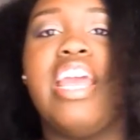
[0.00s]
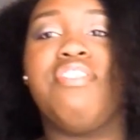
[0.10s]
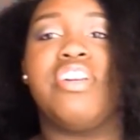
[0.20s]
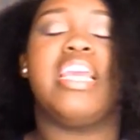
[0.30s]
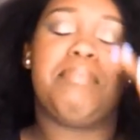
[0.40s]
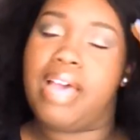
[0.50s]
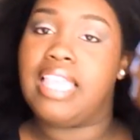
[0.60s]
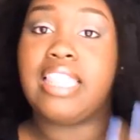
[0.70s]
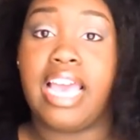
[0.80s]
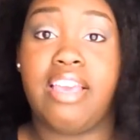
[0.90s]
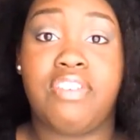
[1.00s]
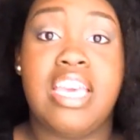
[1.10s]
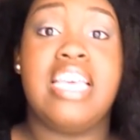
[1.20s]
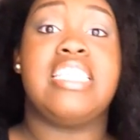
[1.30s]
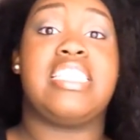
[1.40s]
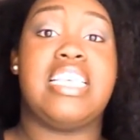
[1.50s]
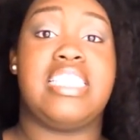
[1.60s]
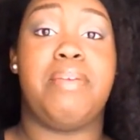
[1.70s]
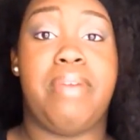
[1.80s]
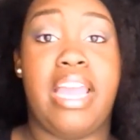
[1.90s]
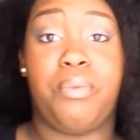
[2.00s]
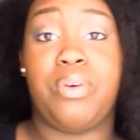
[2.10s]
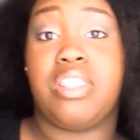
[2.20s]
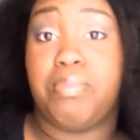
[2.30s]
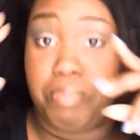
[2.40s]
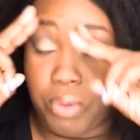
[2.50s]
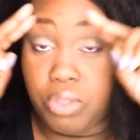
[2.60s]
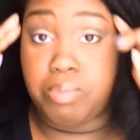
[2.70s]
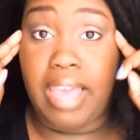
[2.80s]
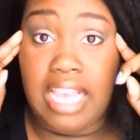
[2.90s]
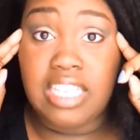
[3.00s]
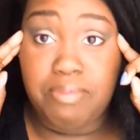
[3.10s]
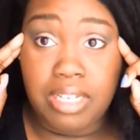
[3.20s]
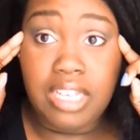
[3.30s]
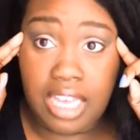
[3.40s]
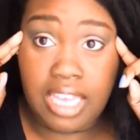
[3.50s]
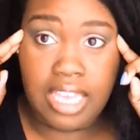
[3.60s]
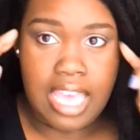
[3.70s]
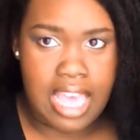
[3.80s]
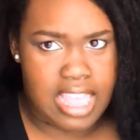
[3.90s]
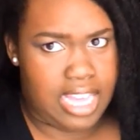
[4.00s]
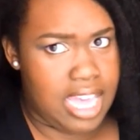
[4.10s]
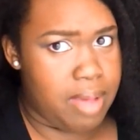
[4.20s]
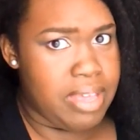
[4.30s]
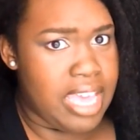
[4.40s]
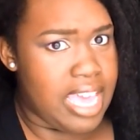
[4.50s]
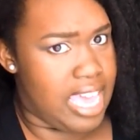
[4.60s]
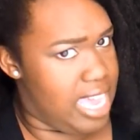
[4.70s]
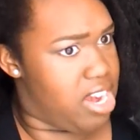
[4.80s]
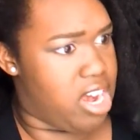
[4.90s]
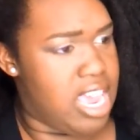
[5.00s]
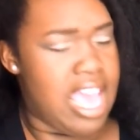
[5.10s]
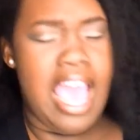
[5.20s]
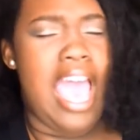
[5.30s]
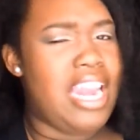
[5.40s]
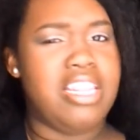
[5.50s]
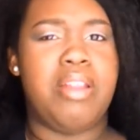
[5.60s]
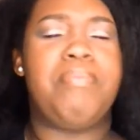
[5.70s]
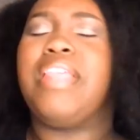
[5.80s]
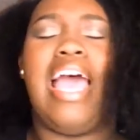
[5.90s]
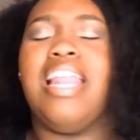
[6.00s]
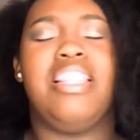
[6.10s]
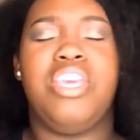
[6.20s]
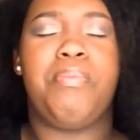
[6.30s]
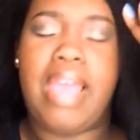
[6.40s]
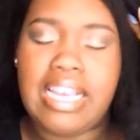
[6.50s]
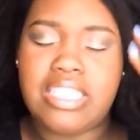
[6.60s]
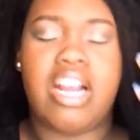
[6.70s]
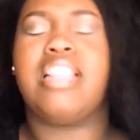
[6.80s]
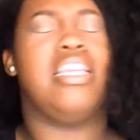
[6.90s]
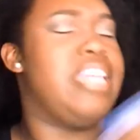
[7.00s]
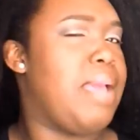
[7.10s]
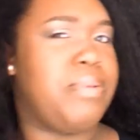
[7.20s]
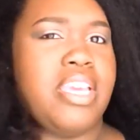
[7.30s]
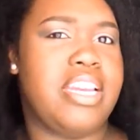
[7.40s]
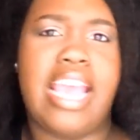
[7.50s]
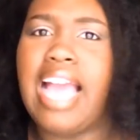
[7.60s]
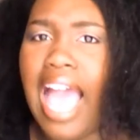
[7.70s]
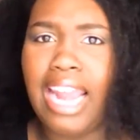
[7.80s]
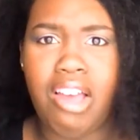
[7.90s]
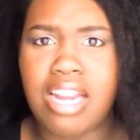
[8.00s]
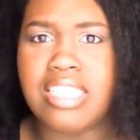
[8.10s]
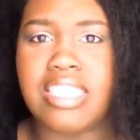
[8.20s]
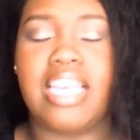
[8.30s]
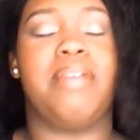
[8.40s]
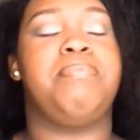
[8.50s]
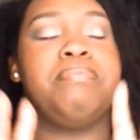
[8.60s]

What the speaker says: ever in my life seen somebody whose bangs have been cut that come here. How did your bangs start at the nape of your neck? I don't understand.